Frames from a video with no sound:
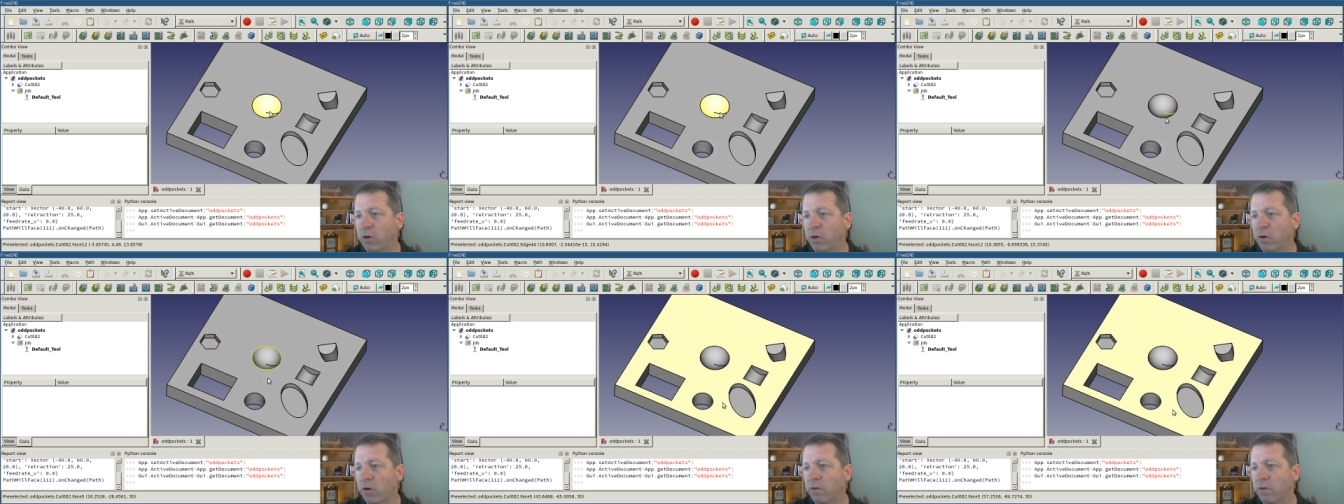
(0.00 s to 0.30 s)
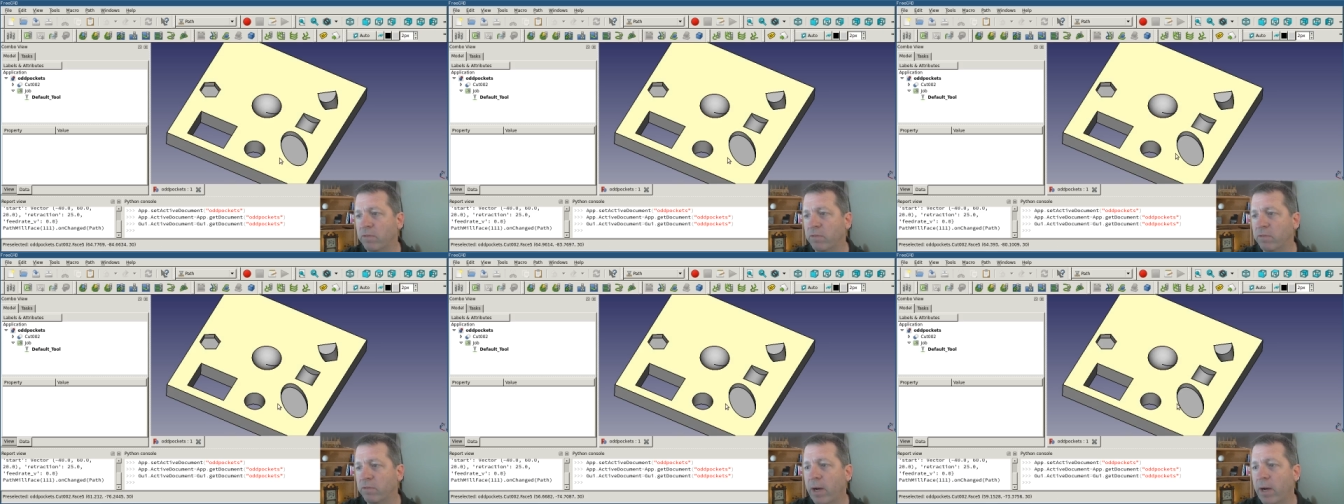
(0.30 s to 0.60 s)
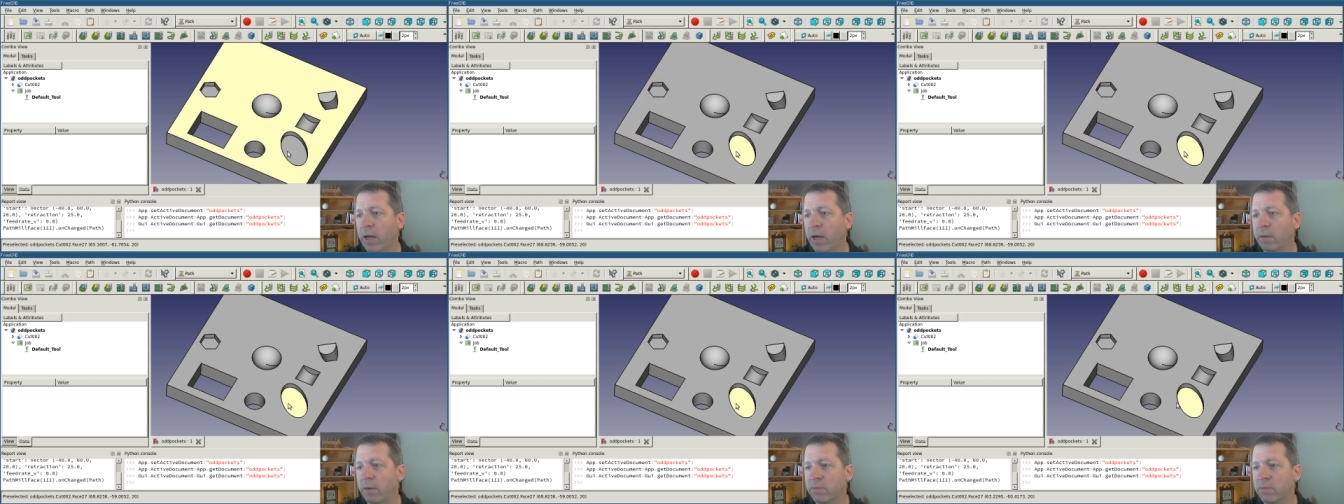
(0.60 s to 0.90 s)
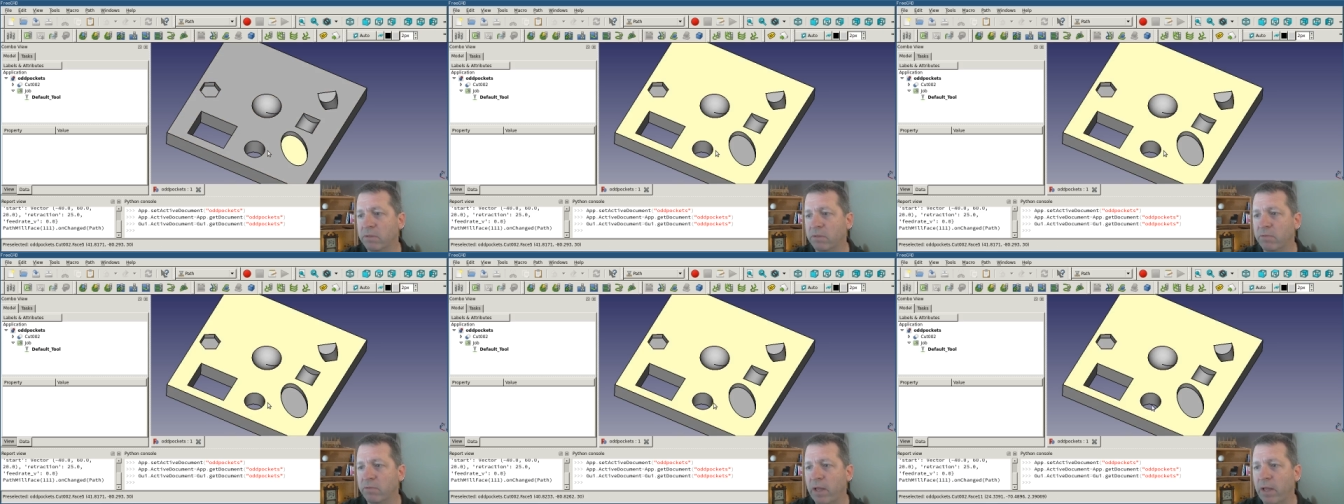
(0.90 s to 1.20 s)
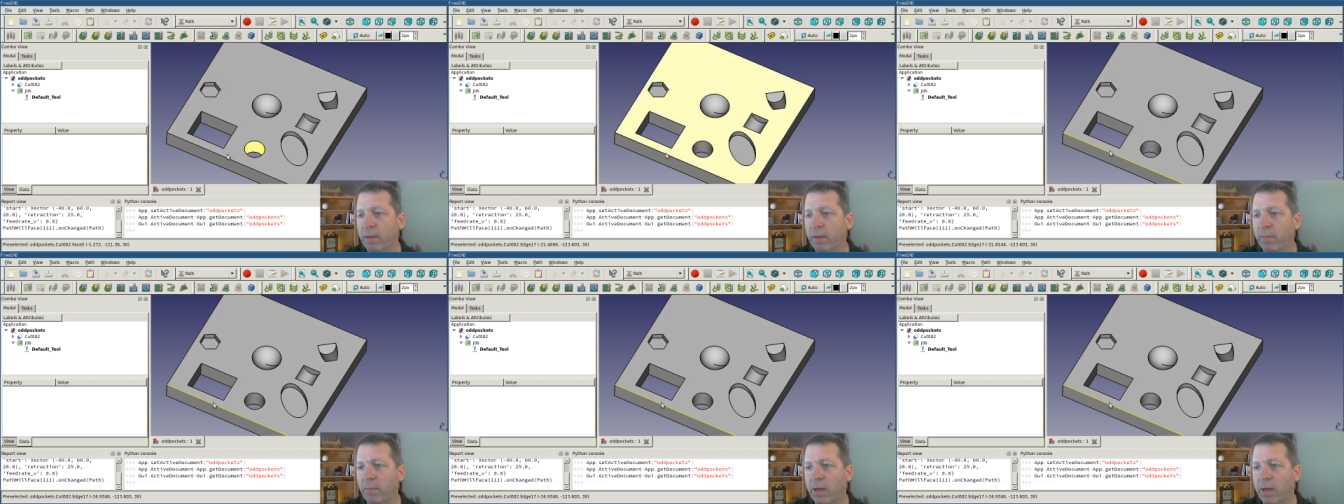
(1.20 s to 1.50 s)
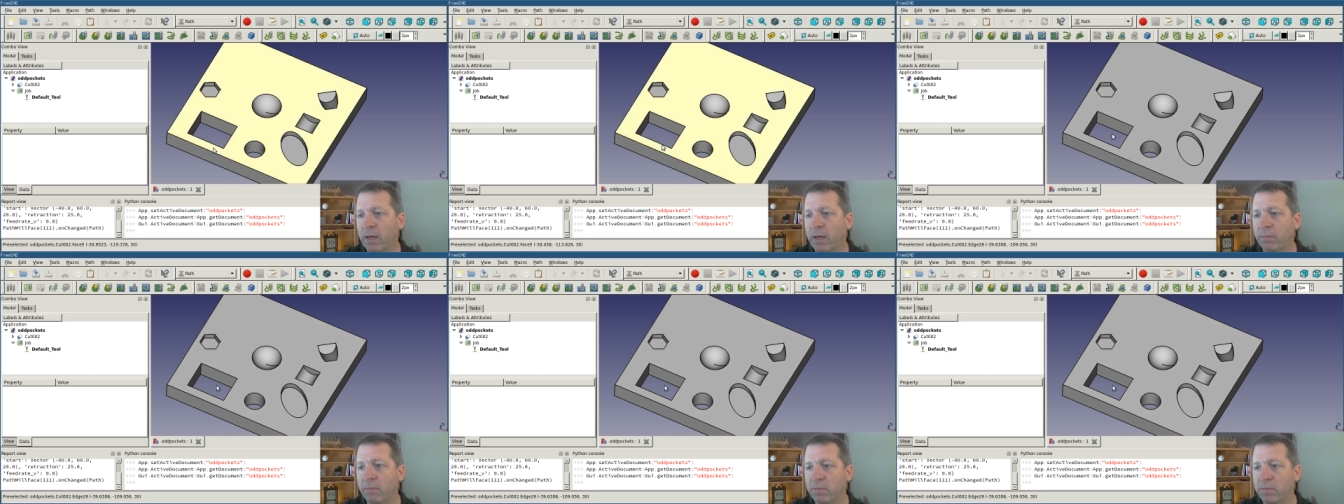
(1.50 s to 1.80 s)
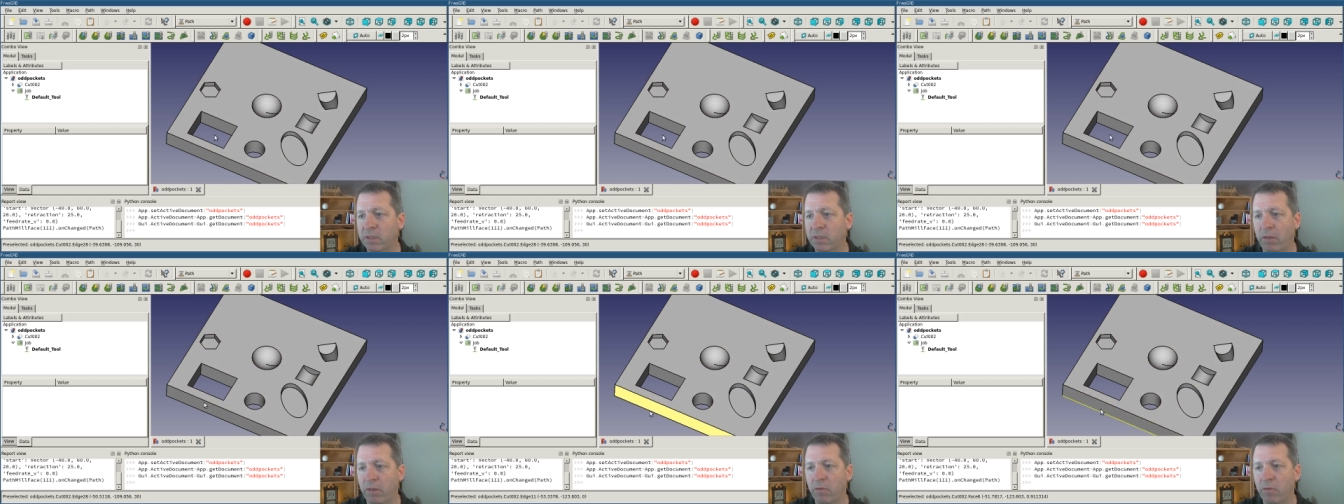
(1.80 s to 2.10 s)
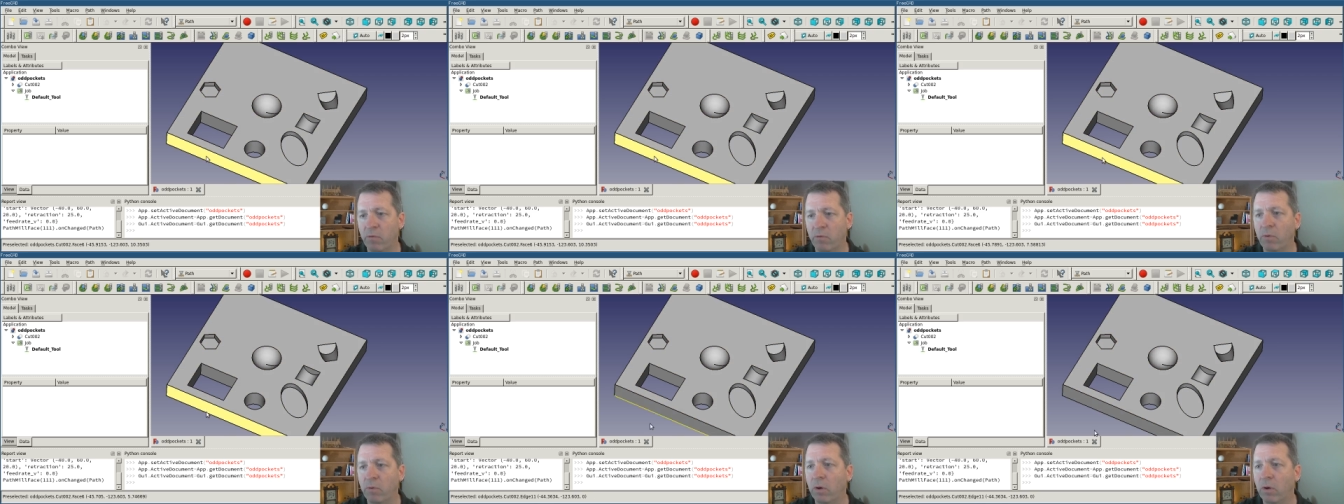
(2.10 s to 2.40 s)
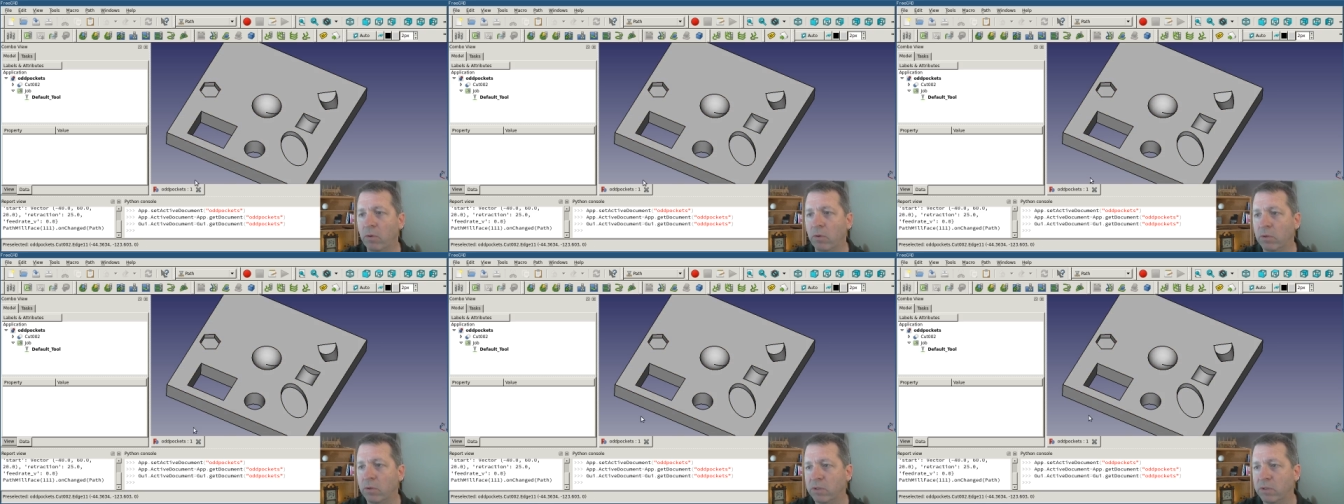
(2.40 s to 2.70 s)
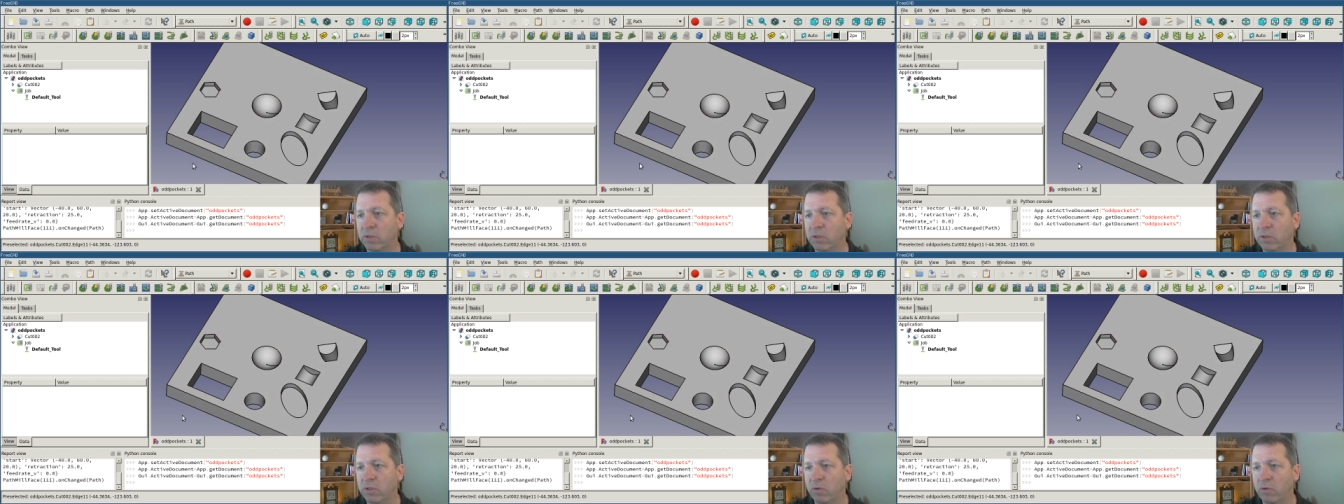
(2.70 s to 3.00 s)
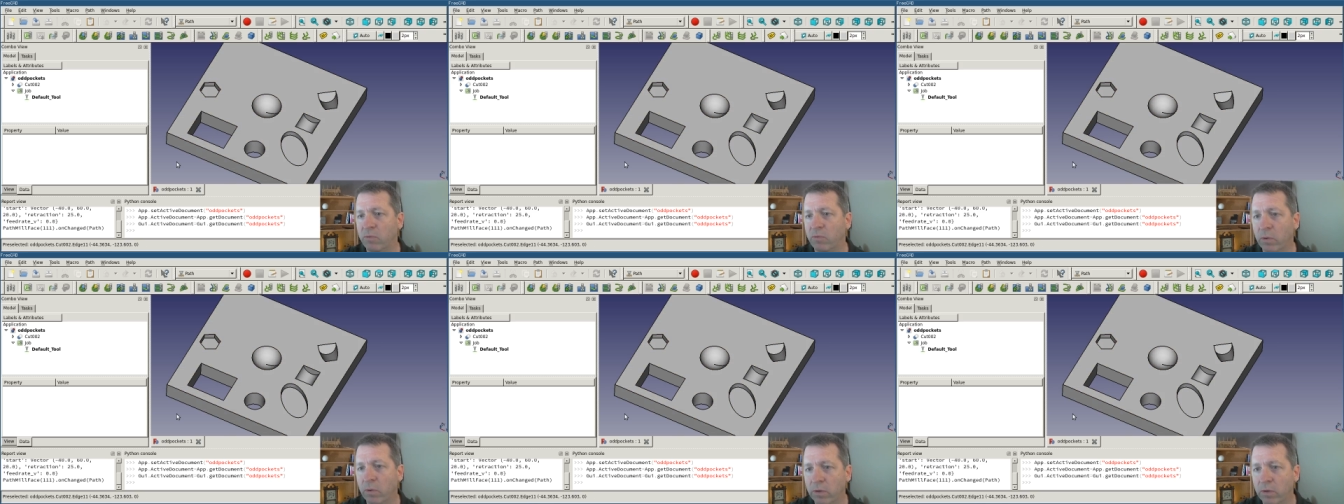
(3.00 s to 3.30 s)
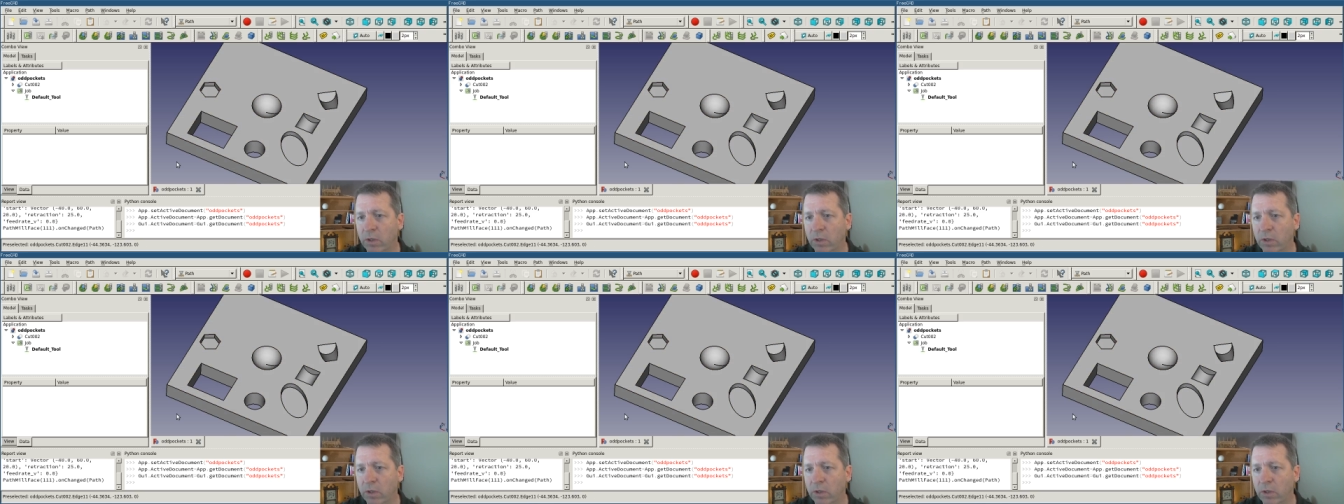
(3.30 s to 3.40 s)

curved bottoms and flat bottoms and through holes and so forth.